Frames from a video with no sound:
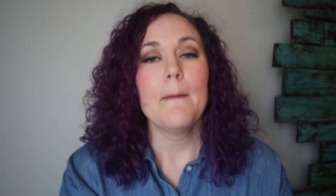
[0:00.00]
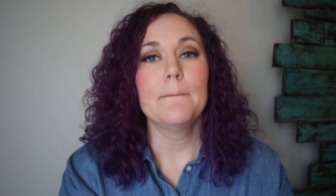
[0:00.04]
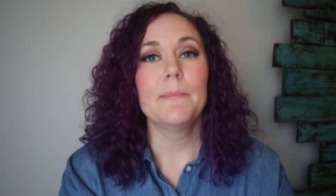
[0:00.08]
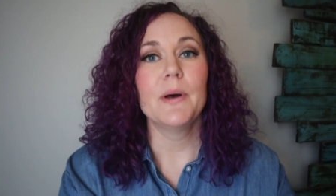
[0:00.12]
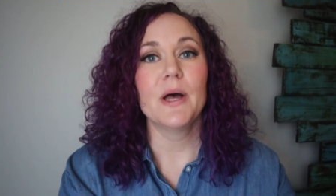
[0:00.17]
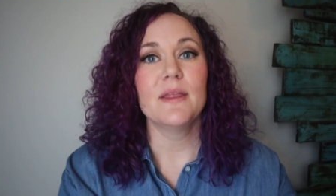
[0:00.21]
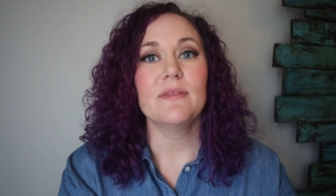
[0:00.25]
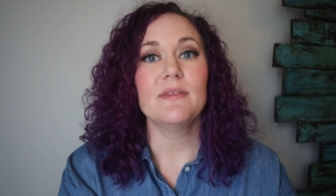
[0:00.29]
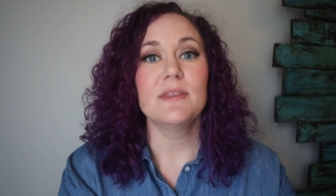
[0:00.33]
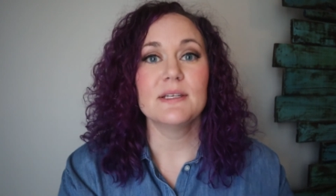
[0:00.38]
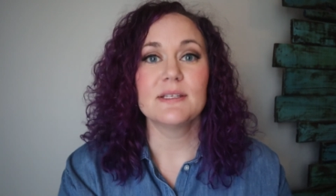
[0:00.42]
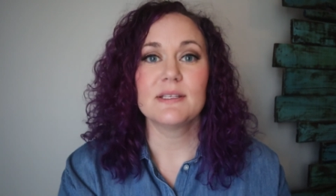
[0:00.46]

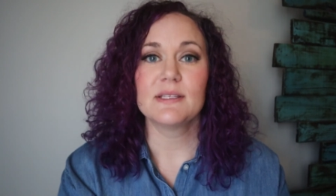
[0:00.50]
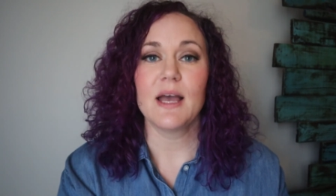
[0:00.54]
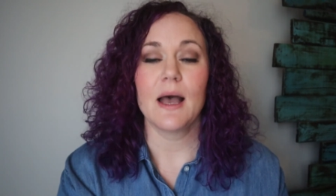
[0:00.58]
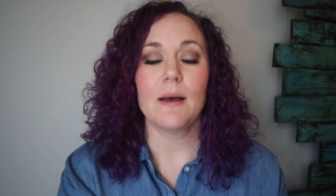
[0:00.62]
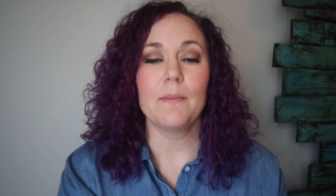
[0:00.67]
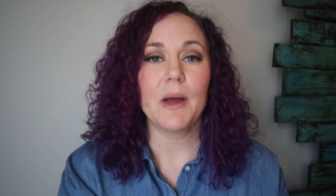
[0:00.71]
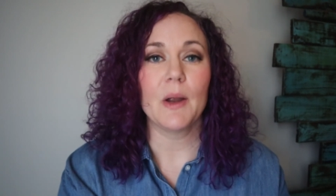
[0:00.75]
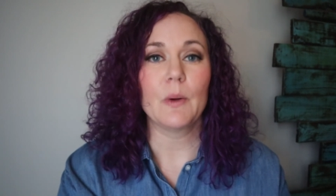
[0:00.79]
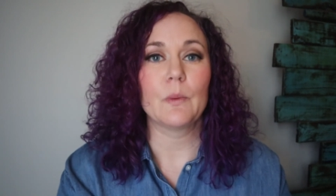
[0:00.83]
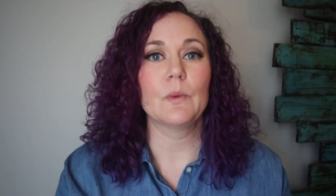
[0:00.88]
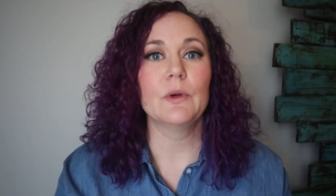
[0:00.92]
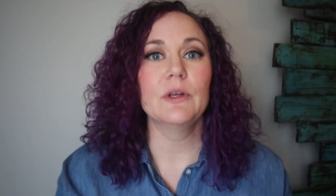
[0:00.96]
but this
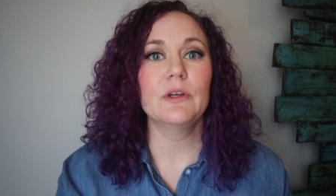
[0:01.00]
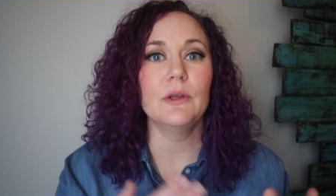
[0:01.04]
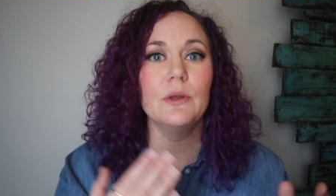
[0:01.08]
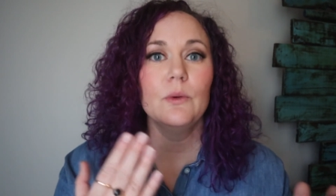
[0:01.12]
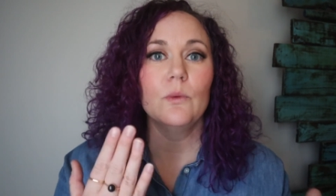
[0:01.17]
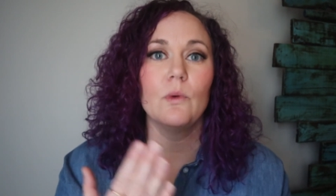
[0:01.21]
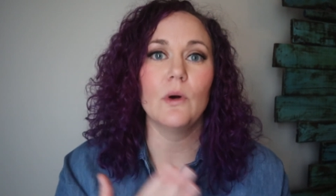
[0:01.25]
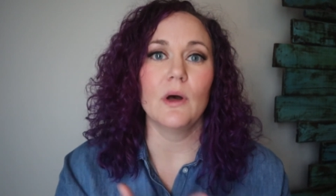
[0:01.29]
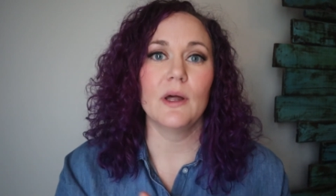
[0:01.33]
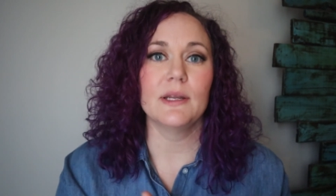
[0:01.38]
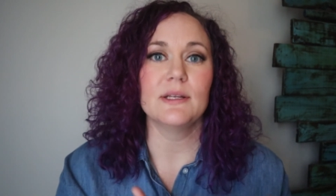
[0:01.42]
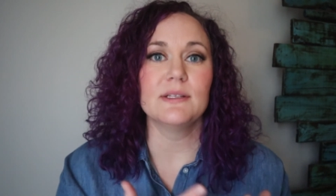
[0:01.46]
time I really
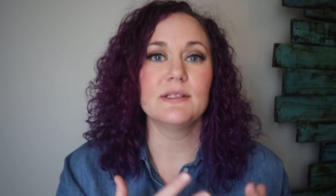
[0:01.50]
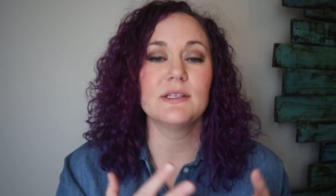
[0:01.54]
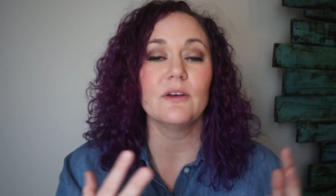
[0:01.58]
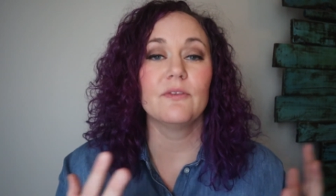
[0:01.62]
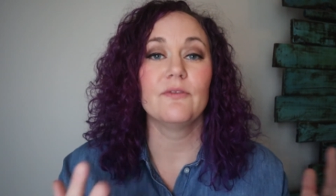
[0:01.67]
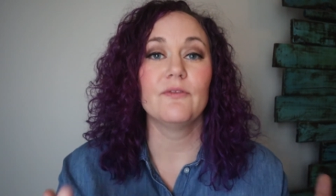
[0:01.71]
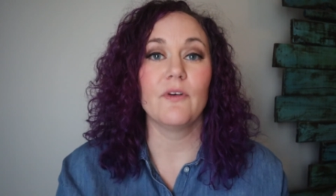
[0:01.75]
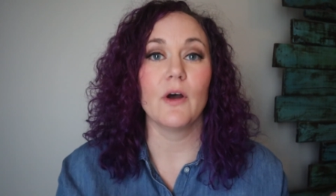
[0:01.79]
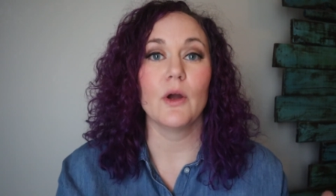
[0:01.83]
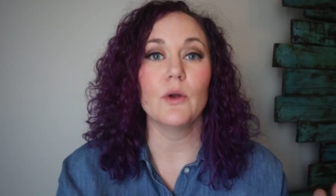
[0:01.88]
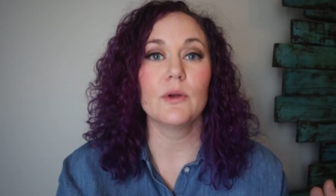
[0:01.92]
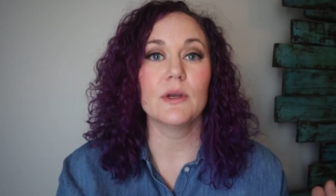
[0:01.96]
wanted to
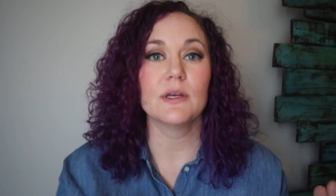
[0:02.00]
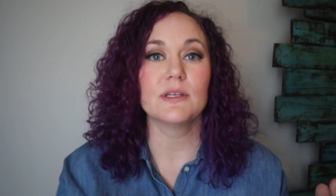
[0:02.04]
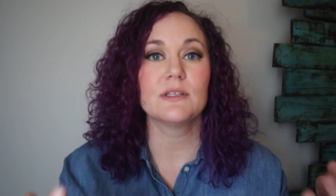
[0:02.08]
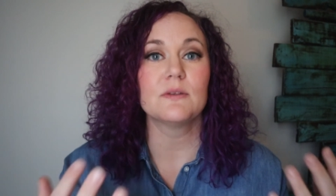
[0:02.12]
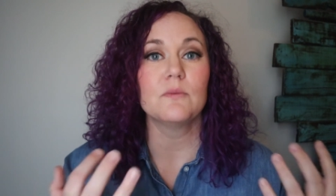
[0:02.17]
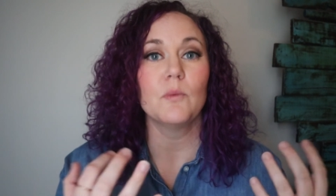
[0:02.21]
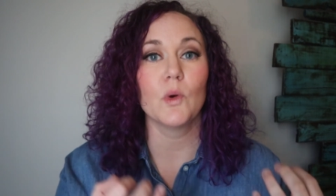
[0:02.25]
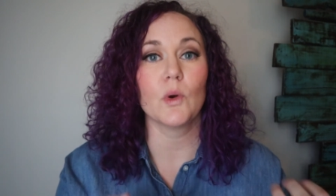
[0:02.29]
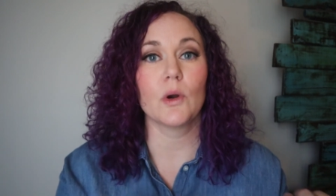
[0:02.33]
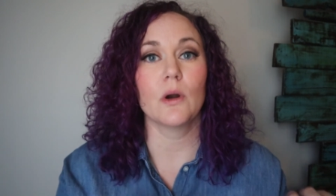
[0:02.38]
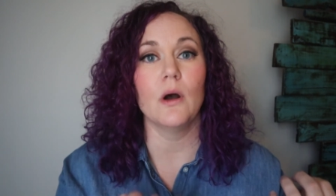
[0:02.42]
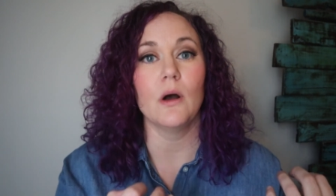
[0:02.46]

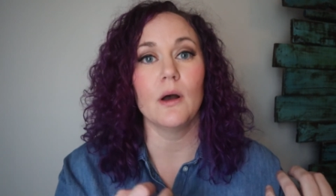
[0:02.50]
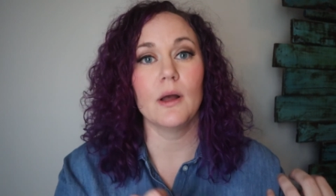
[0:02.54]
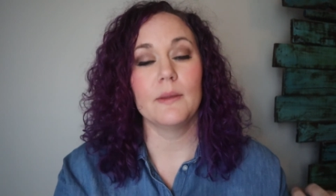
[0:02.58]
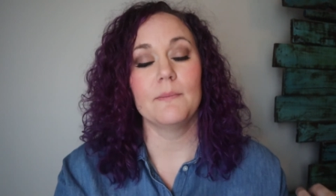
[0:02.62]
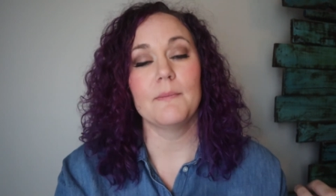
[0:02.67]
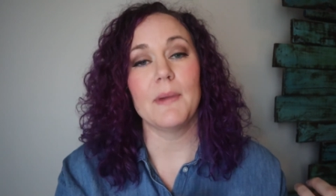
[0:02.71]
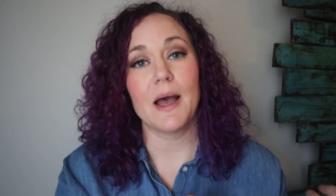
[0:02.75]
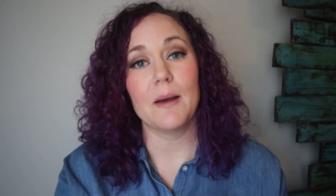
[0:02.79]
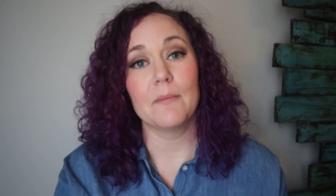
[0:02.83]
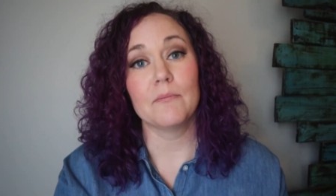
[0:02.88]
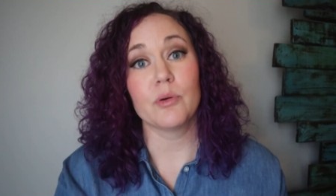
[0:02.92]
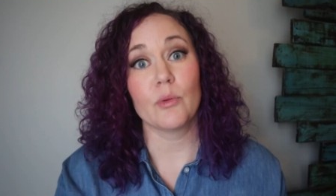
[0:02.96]
focus more on
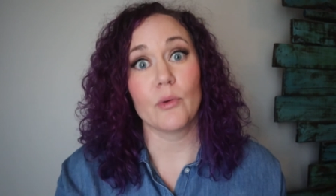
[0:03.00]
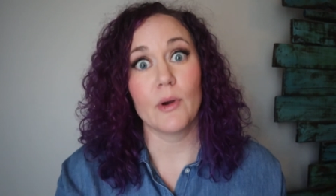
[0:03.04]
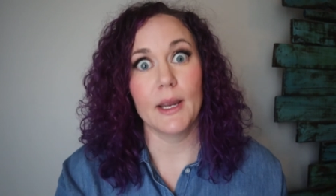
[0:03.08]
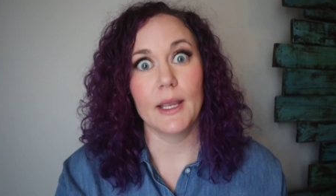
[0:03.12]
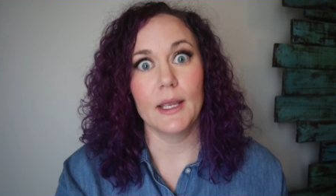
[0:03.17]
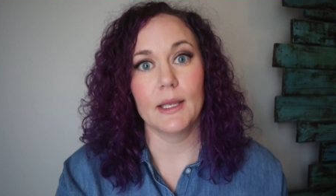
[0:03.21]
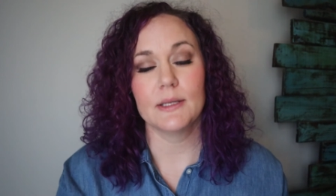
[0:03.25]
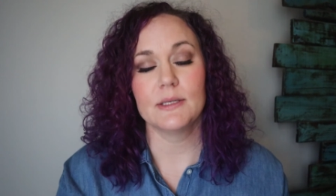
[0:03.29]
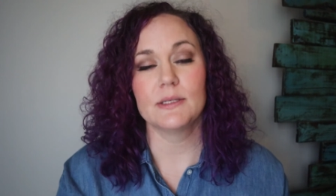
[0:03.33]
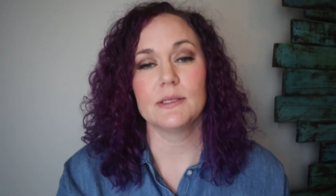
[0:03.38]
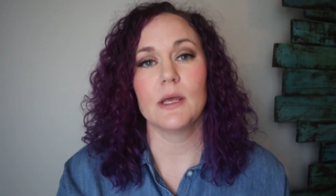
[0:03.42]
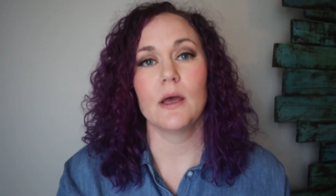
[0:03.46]
my
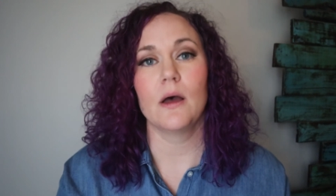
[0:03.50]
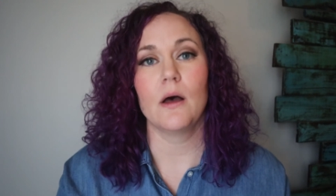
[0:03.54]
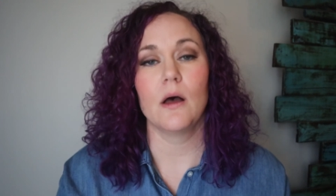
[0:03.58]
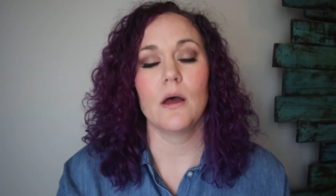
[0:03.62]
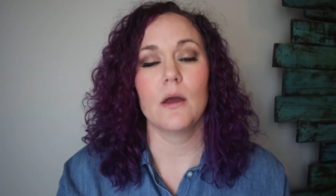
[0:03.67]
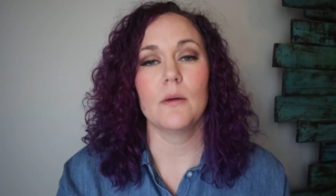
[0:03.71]
brand